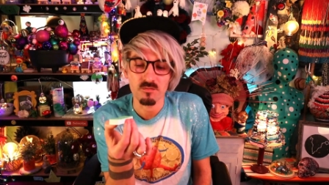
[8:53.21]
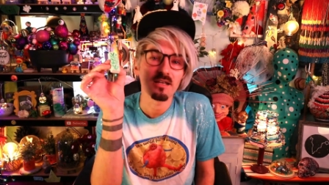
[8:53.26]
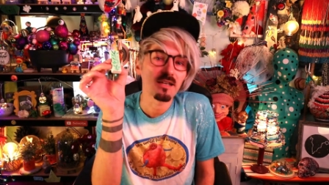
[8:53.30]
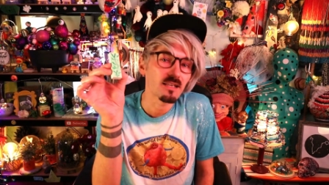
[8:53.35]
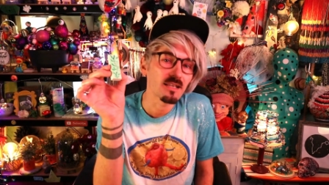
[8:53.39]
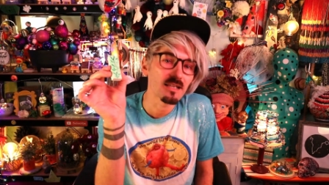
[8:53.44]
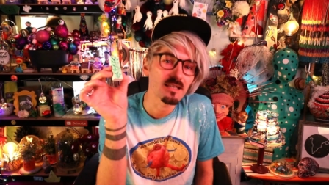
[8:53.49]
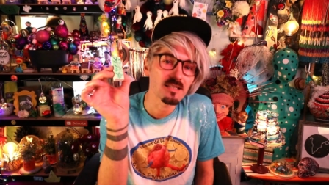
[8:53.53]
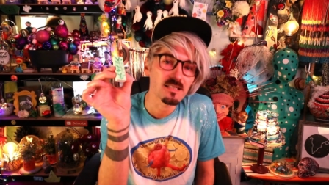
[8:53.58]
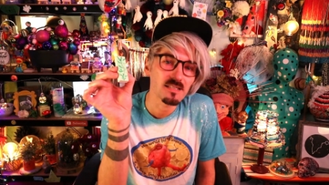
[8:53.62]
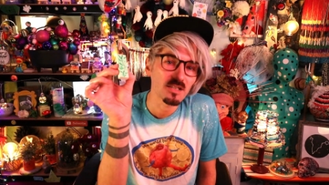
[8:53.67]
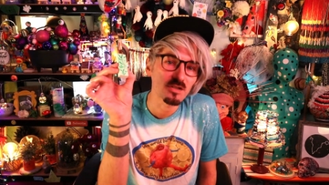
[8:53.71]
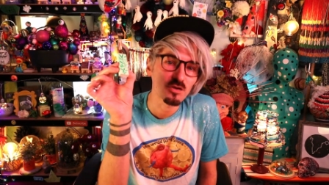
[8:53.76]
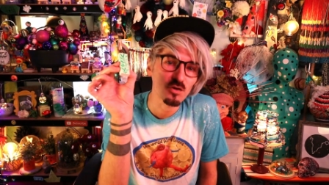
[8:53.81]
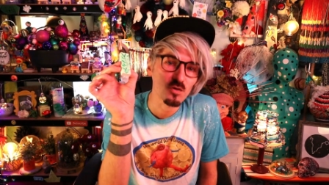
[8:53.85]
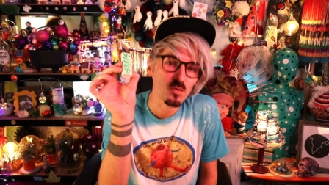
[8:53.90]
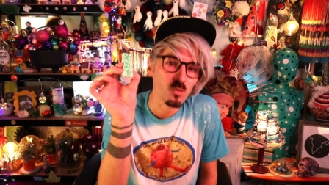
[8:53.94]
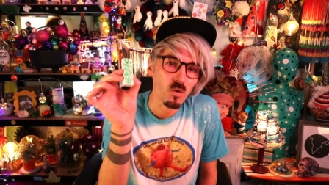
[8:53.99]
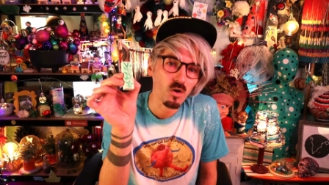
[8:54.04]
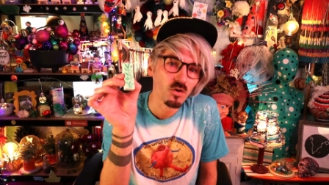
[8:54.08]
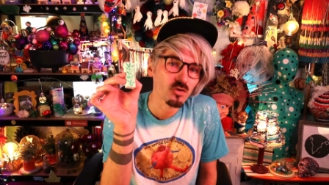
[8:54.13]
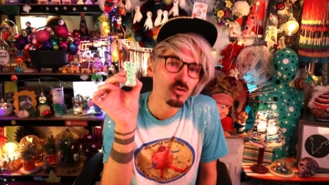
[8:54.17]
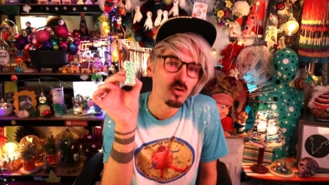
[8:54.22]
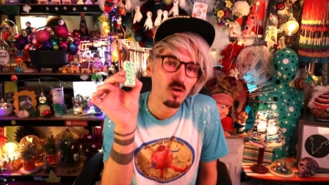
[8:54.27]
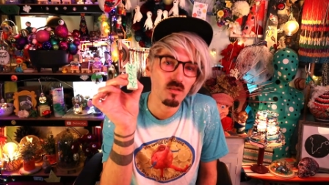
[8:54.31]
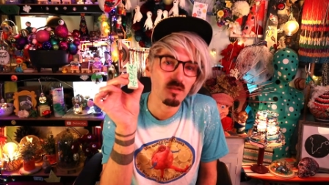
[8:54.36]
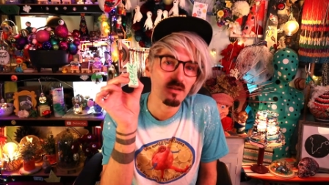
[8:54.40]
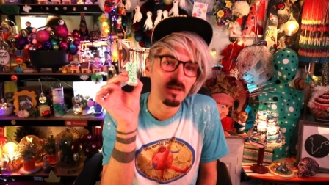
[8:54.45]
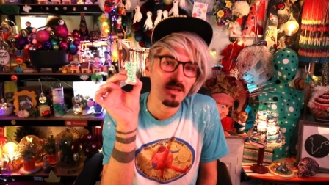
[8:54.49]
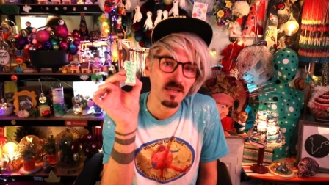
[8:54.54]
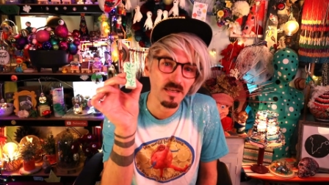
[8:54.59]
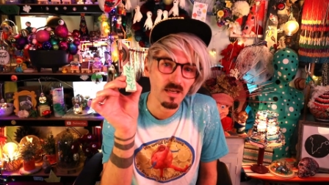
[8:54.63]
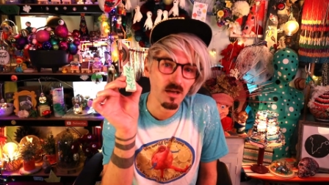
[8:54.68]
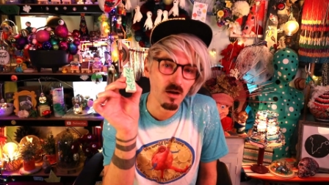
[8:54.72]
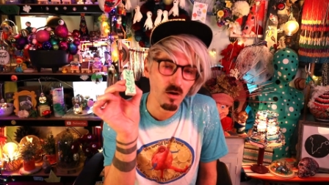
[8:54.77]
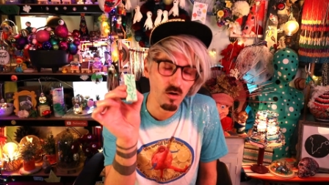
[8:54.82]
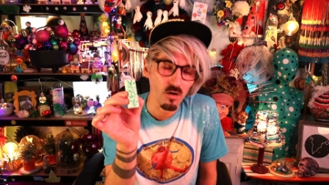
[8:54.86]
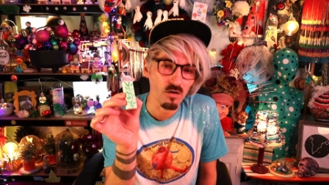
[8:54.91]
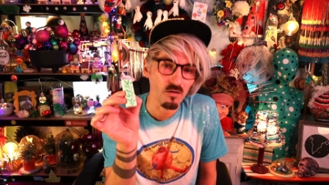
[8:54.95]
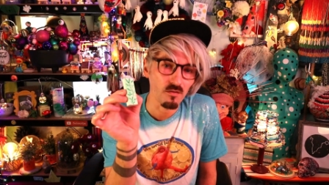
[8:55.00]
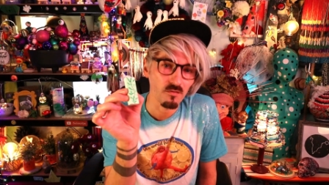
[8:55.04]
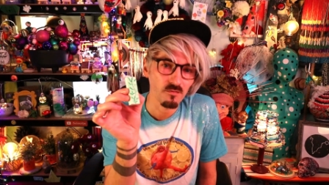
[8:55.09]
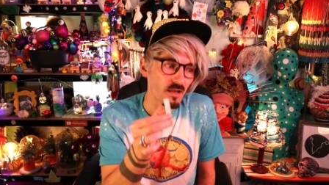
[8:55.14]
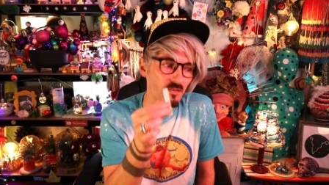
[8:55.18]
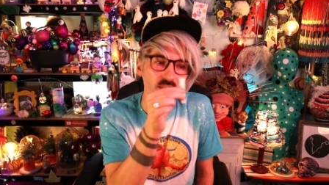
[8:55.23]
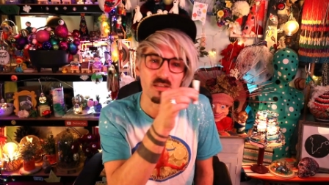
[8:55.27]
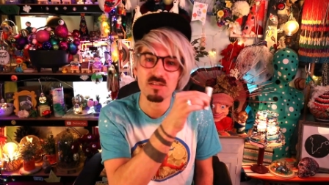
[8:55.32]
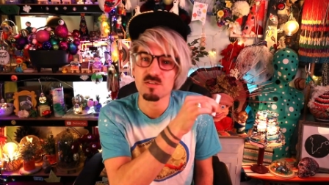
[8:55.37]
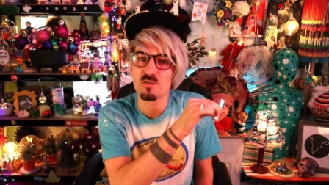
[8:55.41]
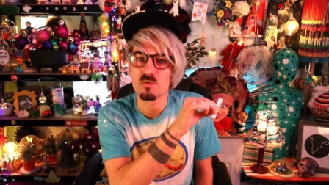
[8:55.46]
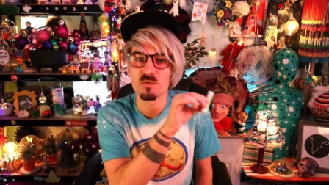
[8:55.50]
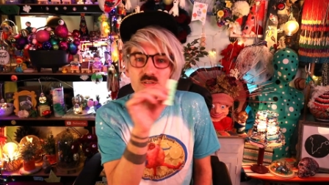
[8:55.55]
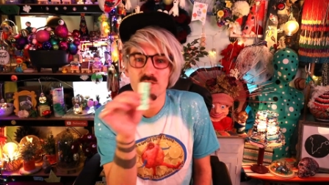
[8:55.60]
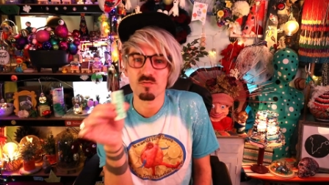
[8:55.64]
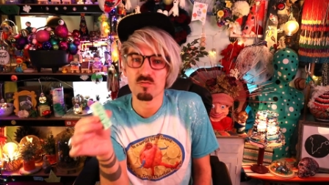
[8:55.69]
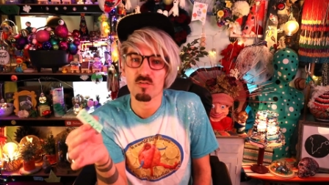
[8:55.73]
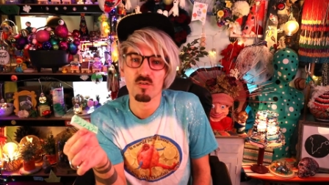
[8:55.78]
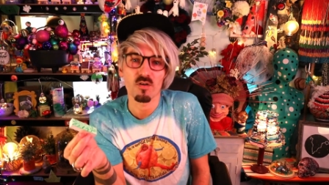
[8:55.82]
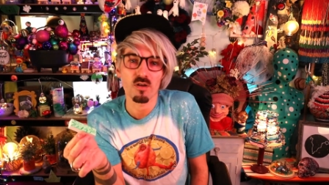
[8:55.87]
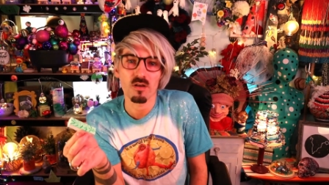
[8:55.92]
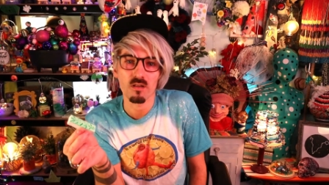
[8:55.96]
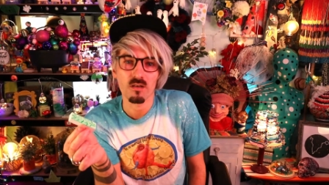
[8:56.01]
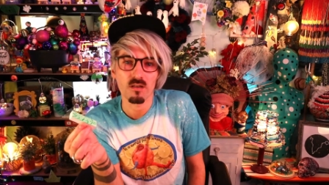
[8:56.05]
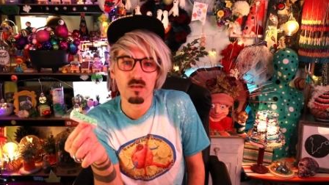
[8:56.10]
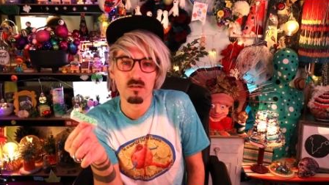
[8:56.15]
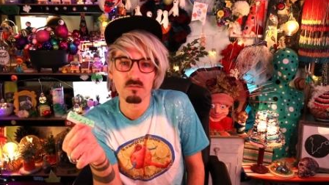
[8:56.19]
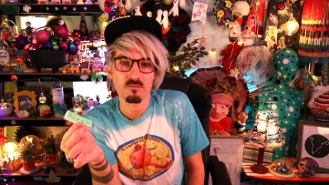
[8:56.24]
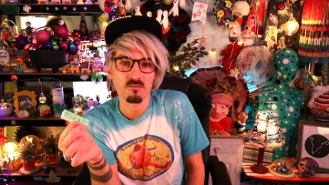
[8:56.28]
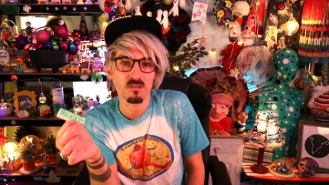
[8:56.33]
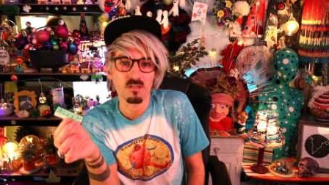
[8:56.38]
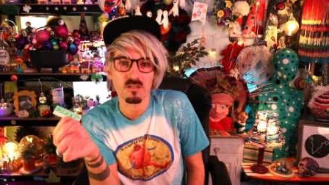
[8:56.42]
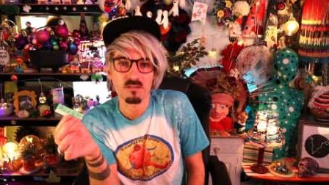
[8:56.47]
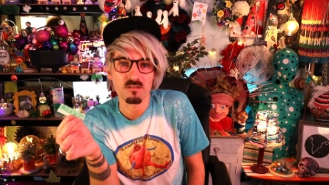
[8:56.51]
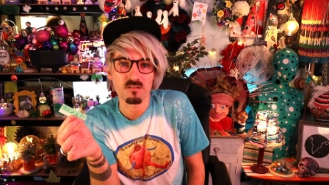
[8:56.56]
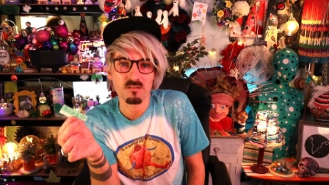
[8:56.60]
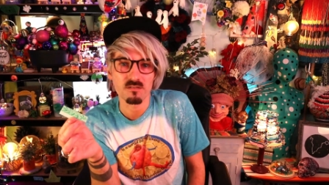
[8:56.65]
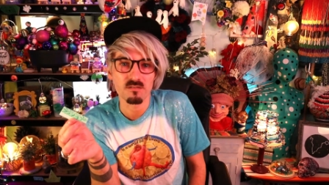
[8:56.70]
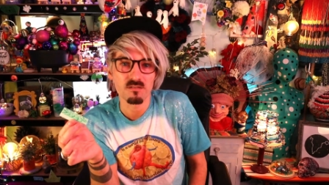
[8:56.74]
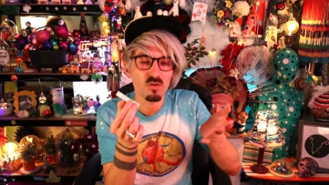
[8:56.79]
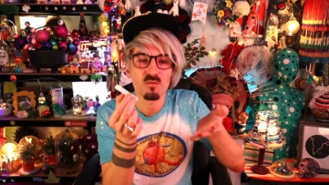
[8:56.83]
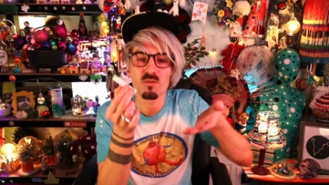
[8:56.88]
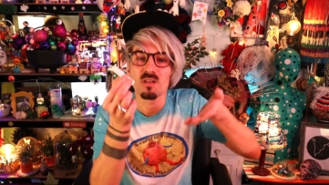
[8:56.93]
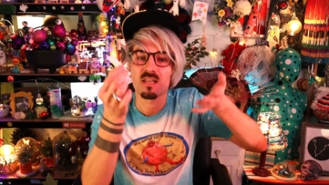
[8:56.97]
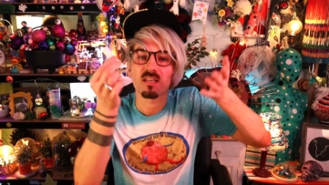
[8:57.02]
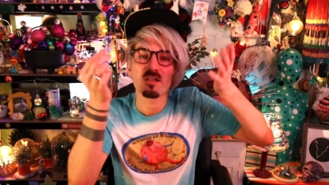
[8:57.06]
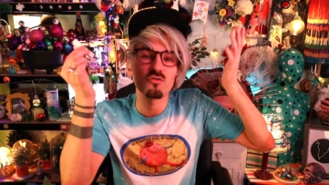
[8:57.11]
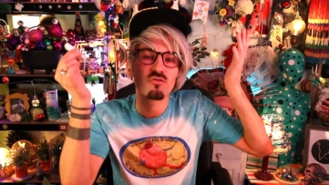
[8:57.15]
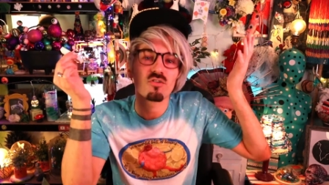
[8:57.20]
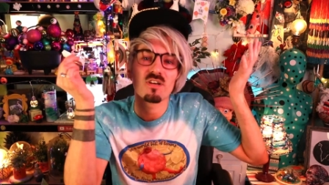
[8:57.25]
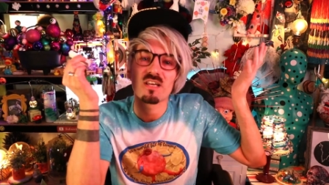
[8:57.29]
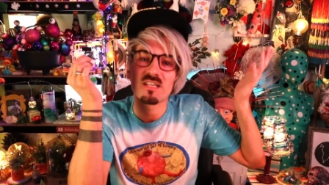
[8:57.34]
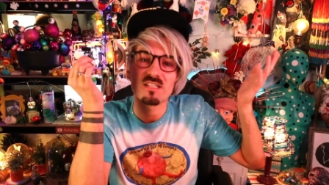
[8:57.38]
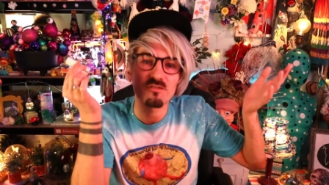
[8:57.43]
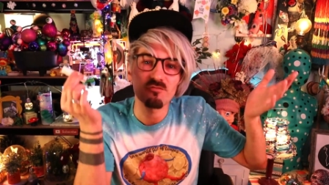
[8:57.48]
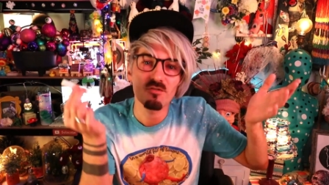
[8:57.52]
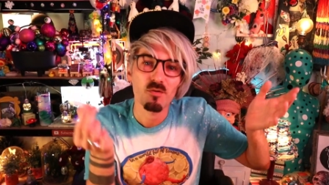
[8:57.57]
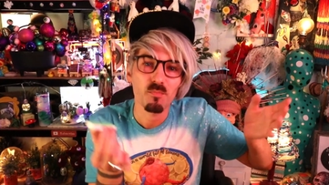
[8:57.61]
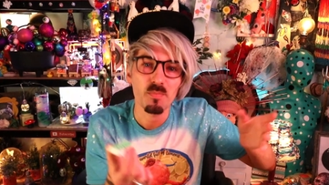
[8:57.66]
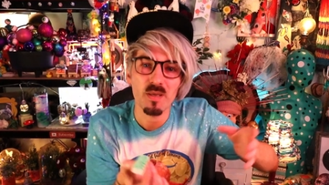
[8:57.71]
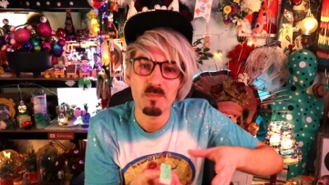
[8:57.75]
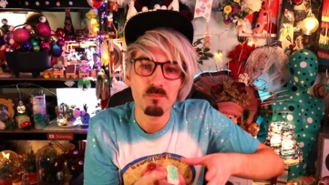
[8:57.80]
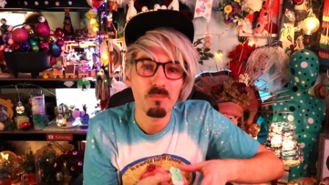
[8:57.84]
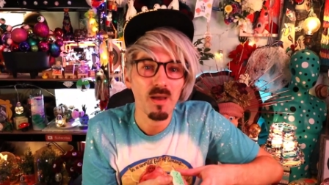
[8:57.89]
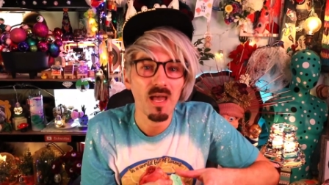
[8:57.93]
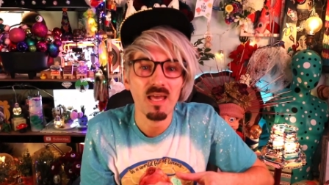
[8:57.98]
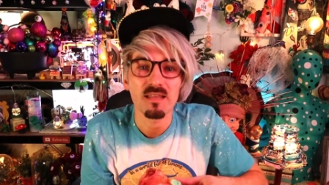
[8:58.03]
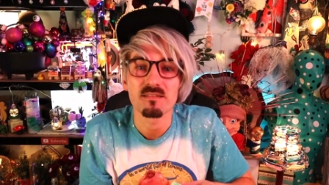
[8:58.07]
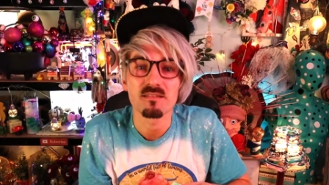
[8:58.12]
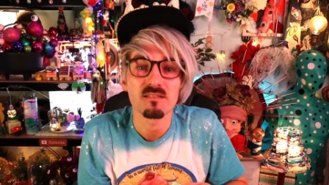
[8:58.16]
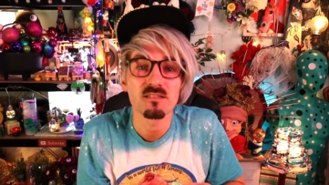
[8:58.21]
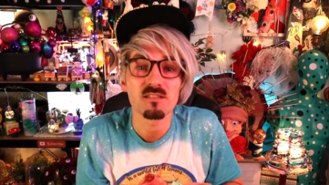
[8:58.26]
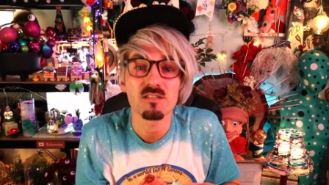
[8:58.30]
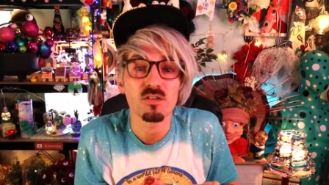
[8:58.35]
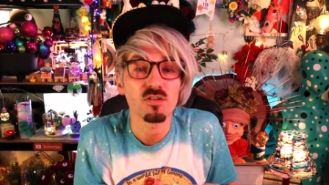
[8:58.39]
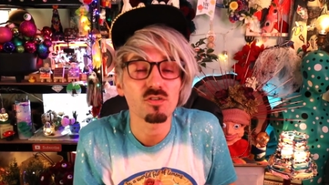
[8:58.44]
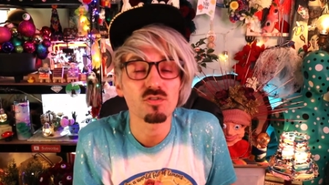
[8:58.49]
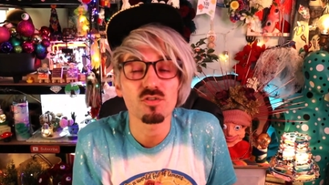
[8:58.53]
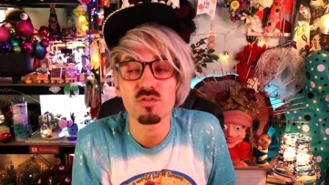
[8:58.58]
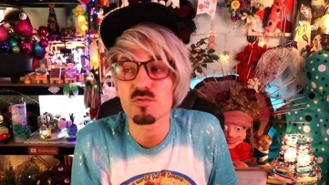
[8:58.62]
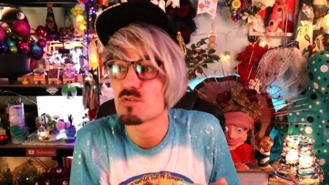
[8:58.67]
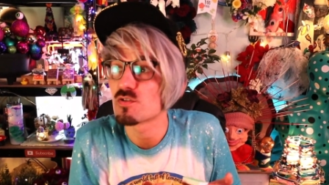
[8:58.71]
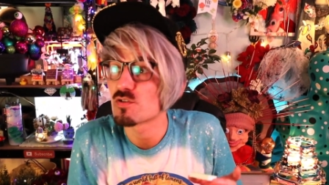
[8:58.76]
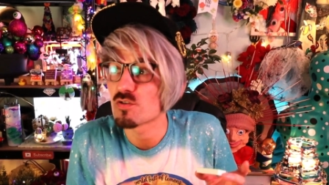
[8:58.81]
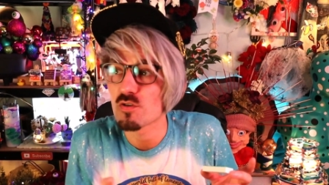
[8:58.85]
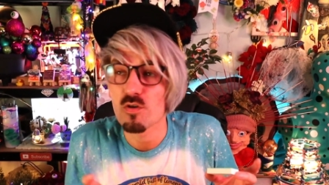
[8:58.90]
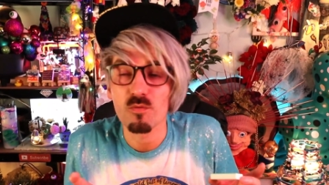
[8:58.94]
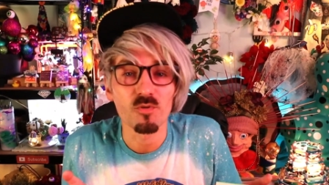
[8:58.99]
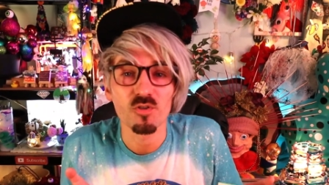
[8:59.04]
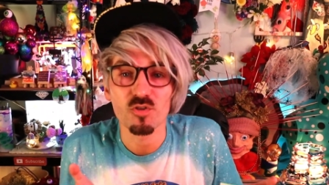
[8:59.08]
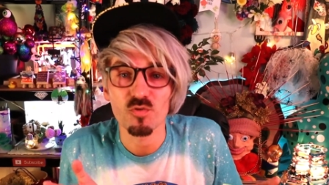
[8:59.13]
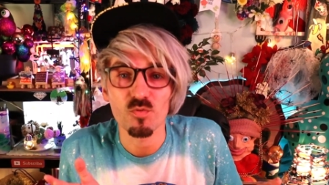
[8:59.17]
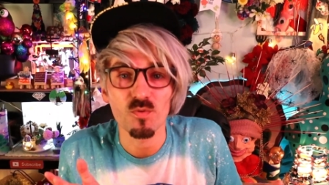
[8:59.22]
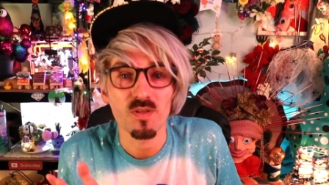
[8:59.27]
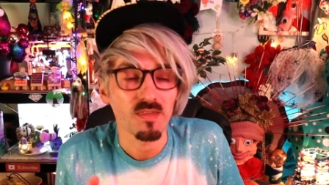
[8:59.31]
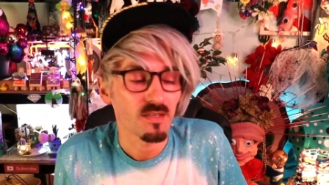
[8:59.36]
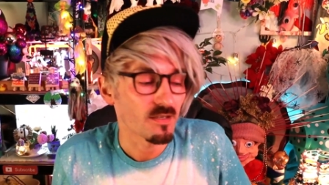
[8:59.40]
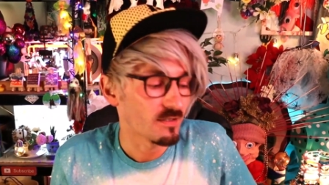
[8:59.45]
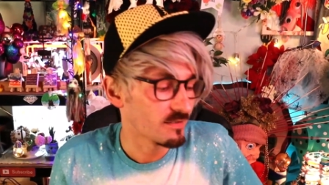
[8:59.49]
you can easily just wash all the ink off and then do a different color and do like crazy repeat patterns. You can do so much with